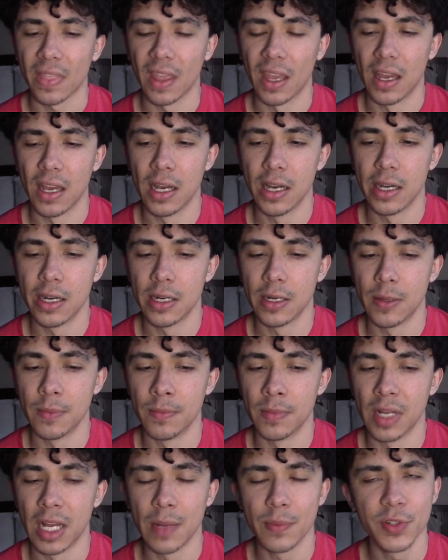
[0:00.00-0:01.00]

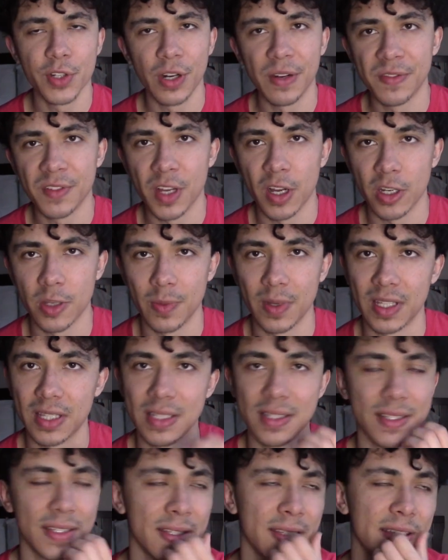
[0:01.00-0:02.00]
Um, I'm sure I've talked about
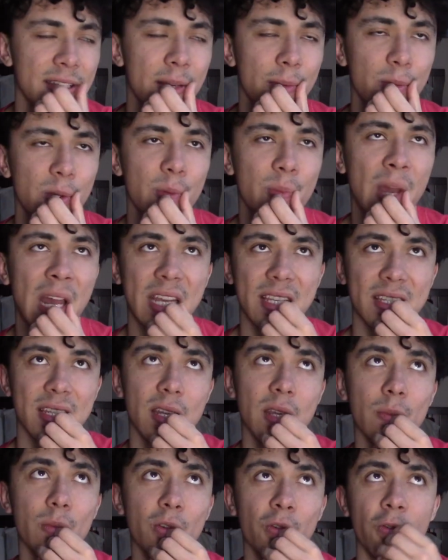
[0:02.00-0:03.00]
this in some
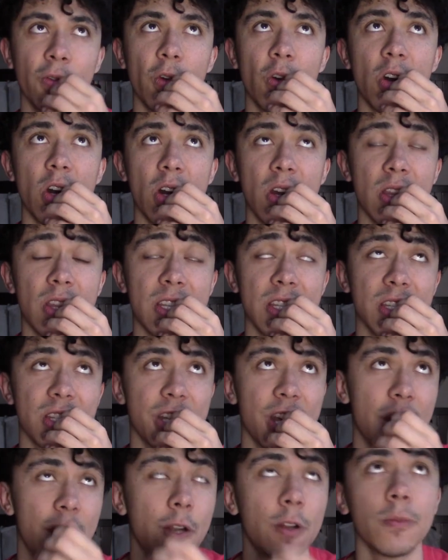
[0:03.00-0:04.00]
capacity before on this
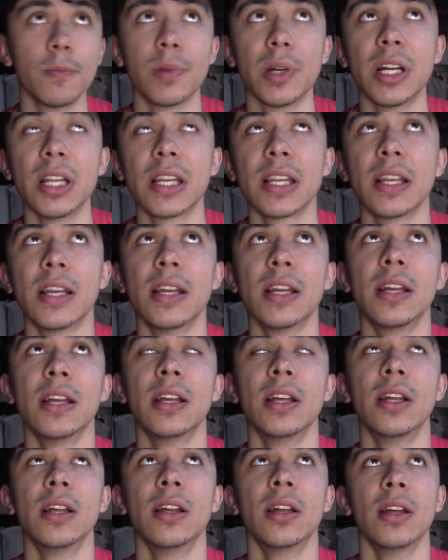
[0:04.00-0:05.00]
channel, but
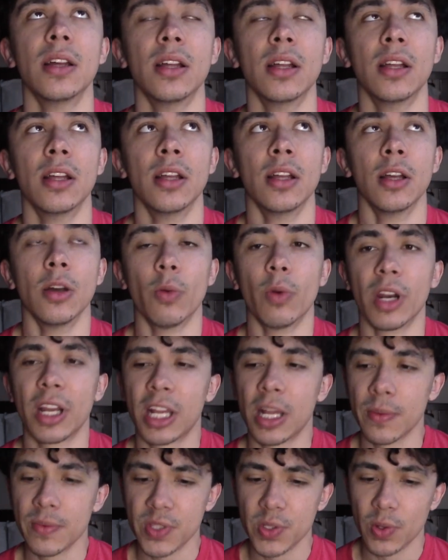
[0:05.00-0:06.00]
when it
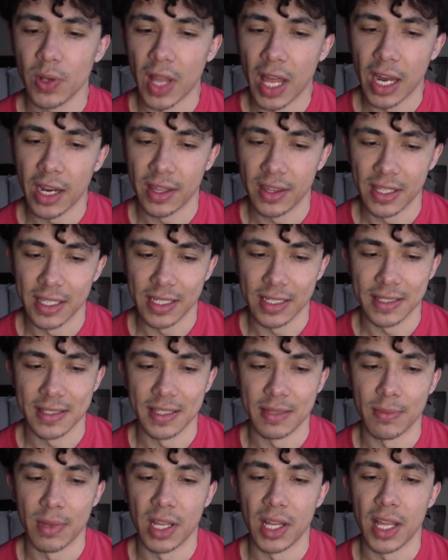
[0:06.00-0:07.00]
comes to a lot of things
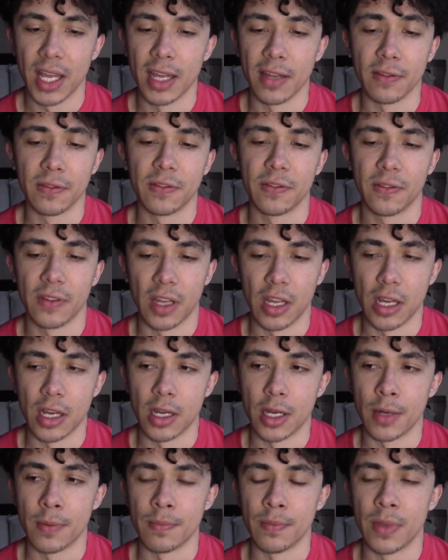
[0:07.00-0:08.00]
in my life,
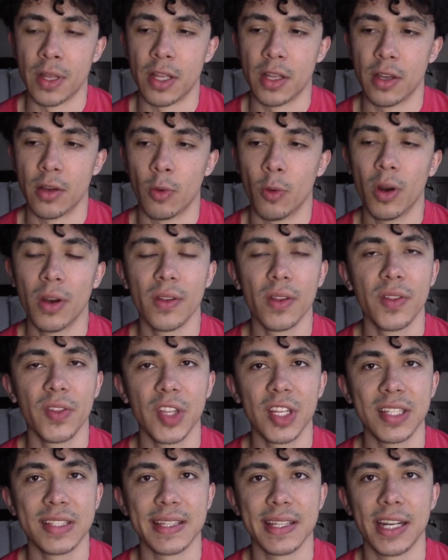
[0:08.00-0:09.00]
um, one of the
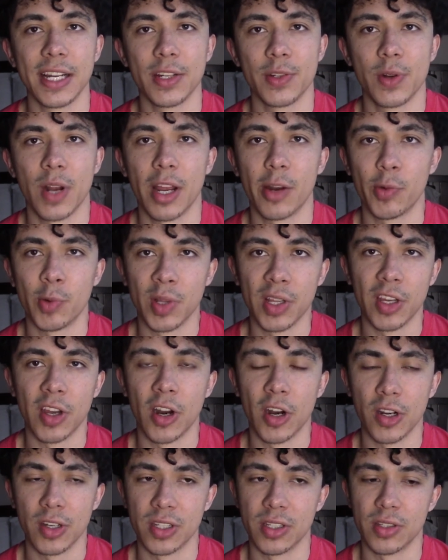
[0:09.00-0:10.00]
things that I try really
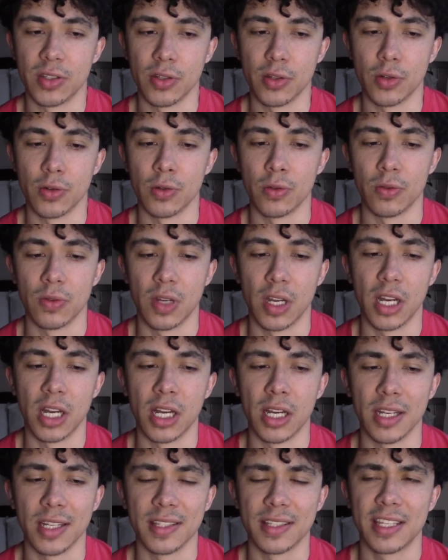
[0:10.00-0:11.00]
hard to do
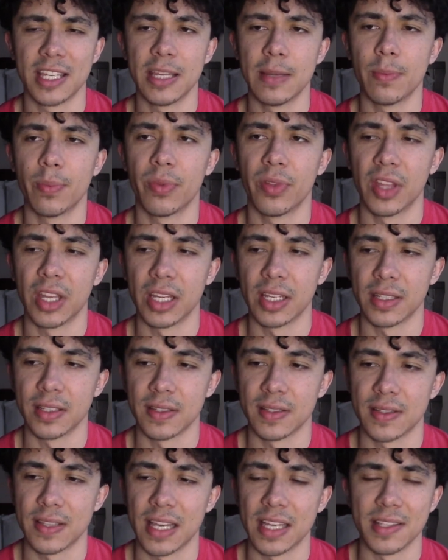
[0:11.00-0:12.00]
uh, is keep
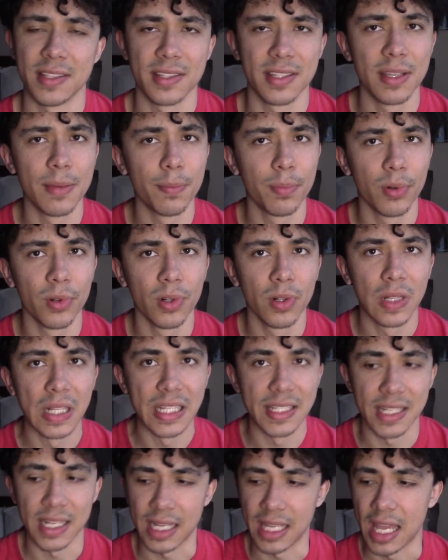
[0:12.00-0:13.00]
things as simple
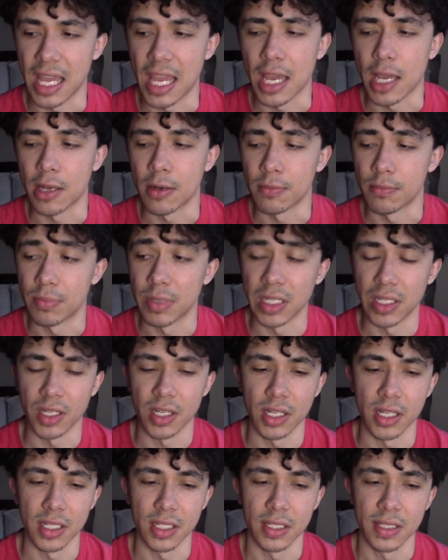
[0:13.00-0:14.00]
as I can
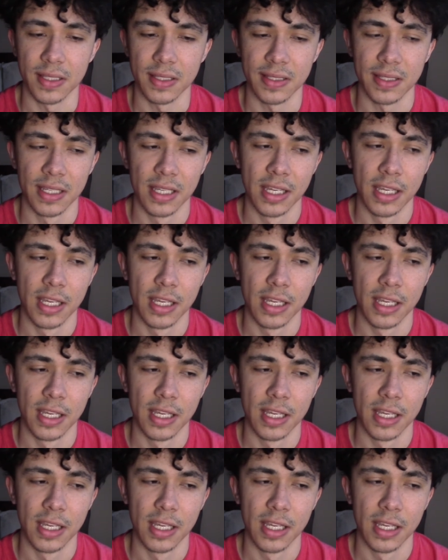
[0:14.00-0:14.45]
because